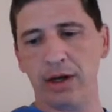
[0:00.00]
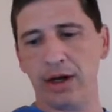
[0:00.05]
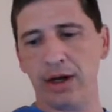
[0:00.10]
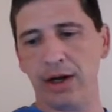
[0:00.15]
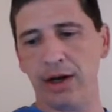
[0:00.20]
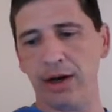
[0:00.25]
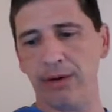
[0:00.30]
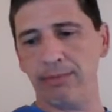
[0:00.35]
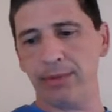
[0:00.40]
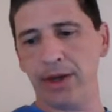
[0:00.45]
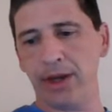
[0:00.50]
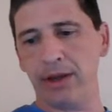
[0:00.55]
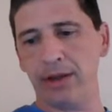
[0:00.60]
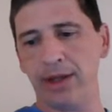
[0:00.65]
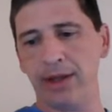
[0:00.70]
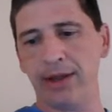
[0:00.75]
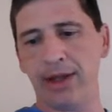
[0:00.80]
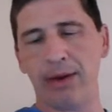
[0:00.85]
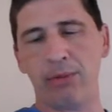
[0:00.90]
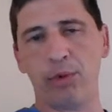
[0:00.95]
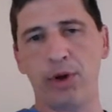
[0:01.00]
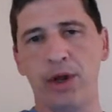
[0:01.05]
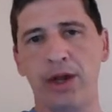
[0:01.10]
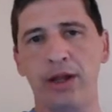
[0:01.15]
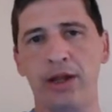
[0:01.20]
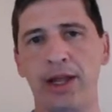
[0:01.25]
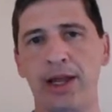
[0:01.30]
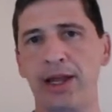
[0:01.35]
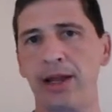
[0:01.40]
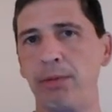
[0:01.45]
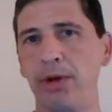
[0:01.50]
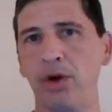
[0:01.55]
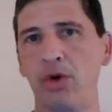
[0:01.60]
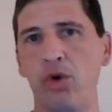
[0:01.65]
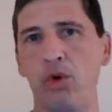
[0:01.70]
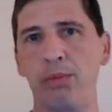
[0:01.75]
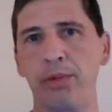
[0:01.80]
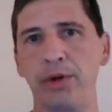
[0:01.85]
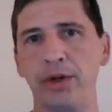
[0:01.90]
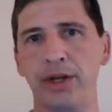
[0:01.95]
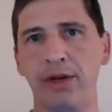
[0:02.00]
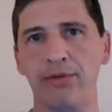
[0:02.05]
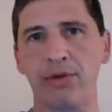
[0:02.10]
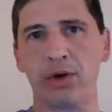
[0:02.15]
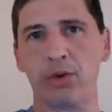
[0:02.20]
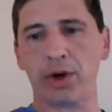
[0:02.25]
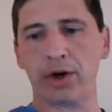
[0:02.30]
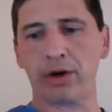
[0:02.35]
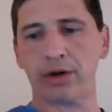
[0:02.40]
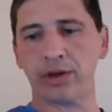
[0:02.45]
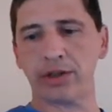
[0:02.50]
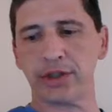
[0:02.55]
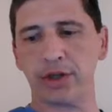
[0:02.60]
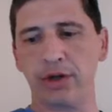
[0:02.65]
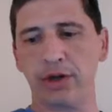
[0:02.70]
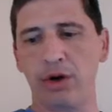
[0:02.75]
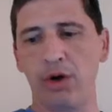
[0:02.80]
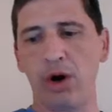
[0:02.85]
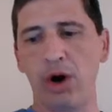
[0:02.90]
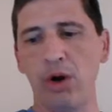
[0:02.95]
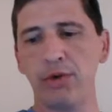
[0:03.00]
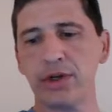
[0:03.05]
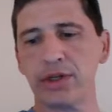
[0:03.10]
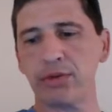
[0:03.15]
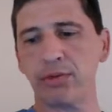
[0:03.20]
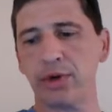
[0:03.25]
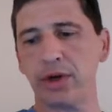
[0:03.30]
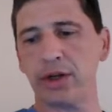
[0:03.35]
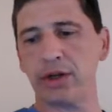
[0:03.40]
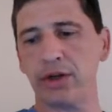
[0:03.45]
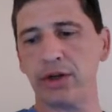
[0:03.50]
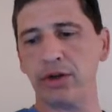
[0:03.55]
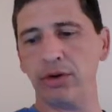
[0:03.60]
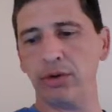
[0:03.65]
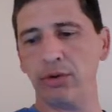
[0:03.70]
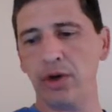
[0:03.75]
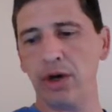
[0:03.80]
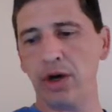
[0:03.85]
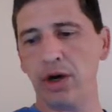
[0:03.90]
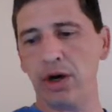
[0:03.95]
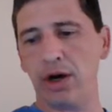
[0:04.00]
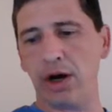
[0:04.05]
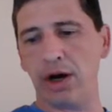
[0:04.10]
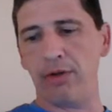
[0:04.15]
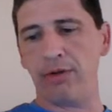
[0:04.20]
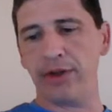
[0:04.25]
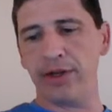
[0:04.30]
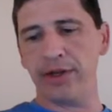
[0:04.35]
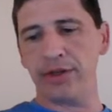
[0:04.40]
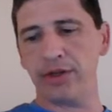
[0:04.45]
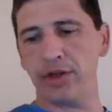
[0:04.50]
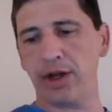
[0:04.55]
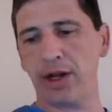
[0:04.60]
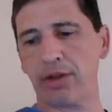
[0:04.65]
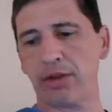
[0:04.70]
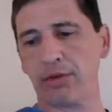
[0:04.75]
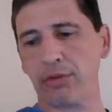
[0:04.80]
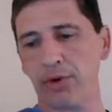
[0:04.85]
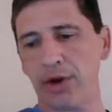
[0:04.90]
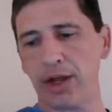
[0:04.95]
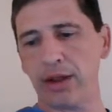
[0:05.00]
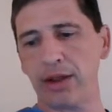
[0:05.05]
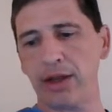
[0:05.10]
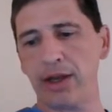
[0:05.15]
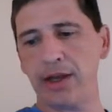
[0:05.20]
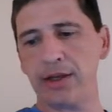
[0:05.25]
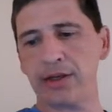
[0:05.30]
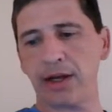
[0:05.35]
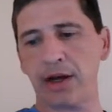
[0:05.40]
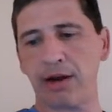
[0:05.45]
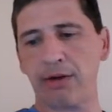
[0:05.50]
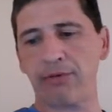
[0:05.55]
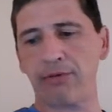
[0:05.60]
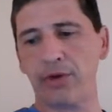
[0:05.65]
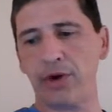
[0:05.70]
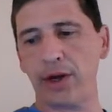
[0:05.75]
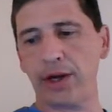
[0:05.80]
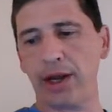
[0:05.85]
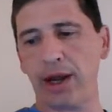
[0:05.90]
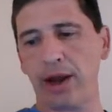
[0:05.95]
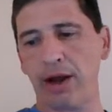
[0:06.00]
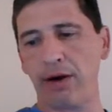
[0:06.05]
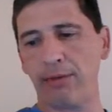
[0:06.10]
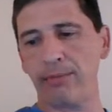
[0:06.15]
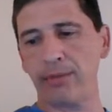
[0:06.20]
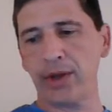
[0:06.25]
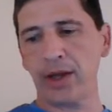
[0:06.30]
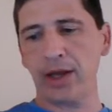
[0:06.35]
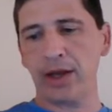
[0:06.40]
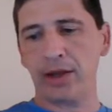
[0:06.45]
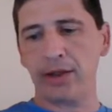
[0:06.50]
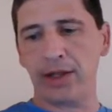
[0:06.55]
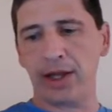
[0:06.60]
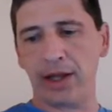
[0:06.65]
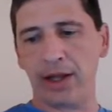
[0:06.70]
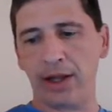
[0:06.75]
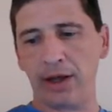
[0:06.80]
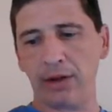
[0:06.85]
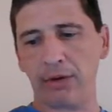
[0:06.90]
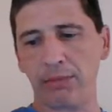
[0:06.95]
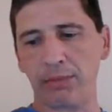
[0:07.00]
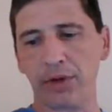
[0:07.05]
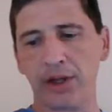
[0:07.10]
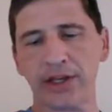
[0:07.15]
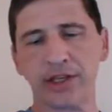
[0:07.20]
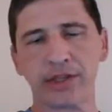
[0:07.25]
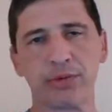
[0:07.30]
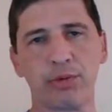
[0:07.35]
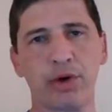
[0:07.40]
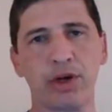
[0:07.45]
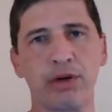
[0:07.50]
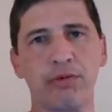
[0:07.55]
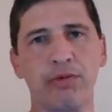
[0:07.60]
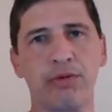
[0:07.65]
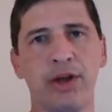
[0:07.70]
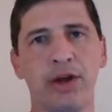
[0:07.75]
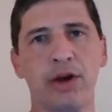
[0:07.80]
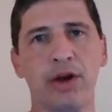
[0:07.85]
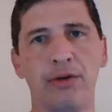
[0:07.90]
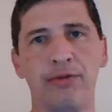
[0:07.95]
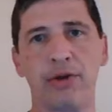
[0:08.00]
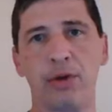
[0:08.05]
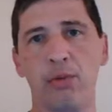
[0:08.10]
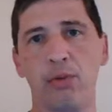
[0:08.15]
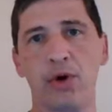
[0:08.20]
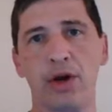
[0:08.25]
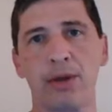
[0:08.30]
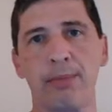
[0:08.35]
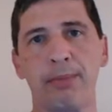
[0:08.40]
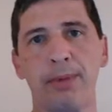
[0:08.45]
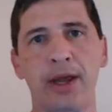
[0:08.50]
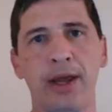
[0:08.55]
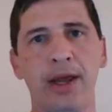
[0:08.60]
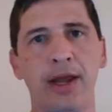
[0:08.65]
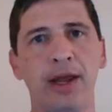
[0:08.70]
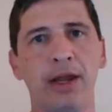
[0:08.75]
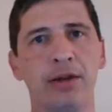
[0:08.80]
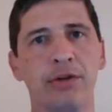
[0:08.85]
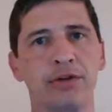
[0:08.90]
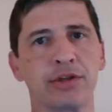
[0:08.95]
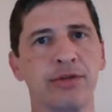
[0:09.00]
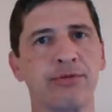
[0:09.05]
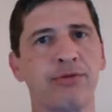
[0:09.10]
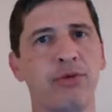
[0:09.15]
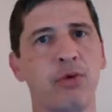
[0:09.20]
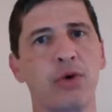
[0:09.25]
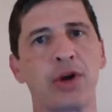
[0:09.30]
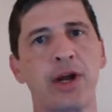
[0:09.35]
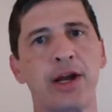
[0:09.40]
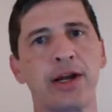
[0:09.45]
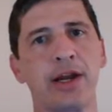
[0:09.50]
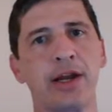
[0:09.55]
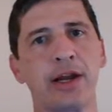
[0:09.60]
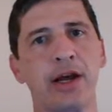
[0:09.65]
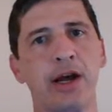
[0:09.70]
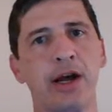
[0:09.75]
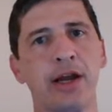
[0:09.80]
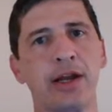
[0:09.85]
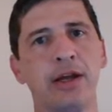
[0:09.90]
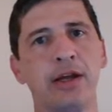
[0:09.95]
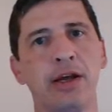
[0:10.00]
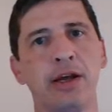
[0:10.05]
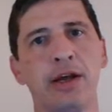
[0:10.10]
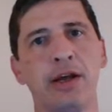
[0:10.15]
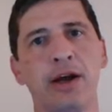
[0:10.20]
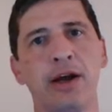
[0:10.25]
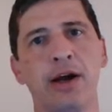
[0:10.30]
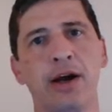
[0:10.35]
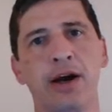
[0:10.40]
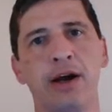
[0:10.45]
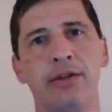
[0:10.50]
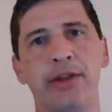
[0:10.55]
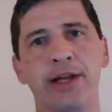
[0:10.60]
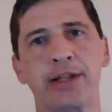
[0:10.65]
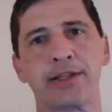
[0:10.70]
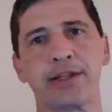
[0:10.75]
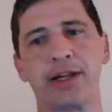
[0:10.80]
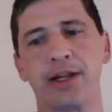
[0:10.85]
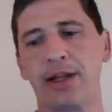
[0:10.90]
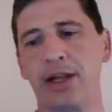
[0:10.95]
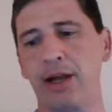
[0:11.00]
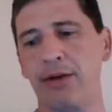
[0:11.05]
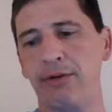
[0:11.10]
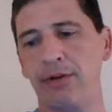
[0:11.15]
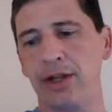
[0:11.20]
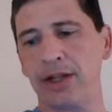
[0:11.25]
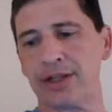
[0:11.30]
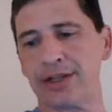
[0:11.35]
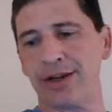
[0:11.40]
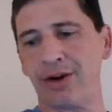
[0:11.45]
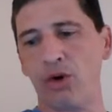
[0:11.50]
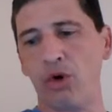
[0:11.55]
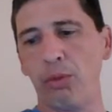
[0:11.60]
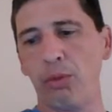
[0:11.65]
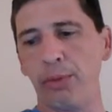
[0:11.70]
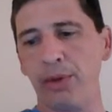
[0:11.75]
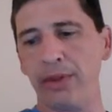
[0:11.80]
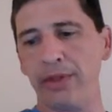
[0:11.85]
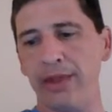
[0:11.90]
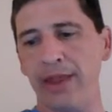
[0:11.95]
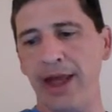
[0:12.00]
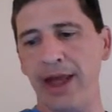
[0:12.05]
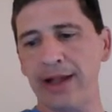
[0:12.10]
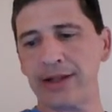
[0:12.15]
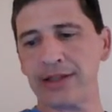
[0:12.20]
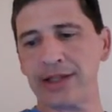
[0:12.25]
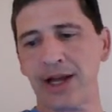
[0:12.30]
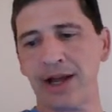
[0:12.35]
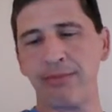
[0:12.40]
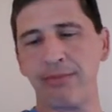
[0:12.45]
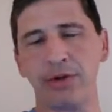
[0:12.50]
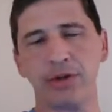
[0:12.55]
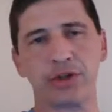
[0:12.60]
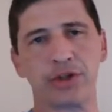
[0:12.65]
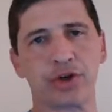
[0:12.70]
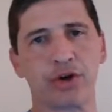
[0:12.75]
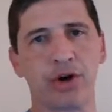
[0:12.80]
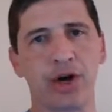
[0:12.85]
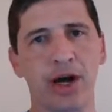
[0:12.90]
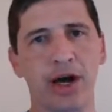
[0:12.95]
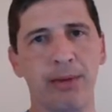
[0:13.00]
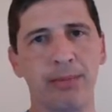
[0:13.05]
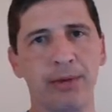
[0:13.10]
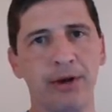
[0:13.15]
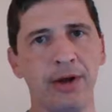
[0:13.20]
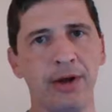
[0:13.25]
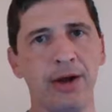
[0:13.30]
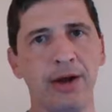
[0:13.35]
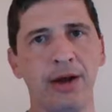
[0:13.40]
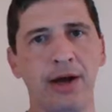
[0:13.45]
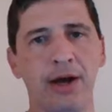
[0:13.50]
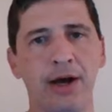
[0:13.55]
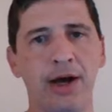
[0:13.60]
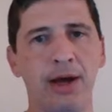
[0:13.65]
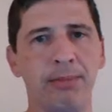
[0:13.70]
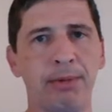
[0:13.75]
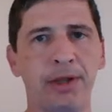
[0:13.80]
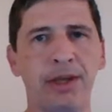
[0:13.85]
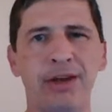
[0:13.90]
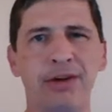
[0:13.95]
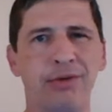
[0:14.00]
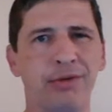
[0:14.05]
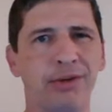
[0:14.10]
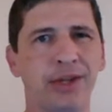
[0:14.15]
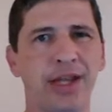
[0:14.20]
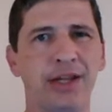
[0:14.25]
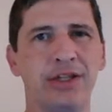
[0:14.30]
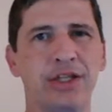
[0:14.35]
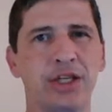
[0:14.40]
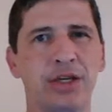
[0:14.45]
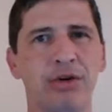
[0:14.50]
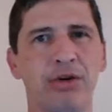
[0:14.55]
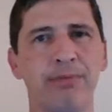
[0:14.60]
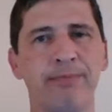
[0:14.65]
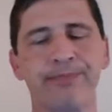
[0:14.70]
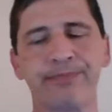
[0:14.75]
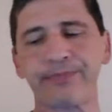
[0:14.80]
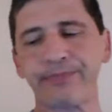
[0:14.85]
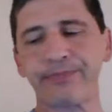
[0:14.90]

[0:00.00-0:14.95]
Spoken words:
And then that way they can be opened even quicker. So you always want to do these. You get 3 of these on a free account. That other plus one over there, if you want to pay, there's a $4.99, and that's going to open that time booster up. But you don't need to.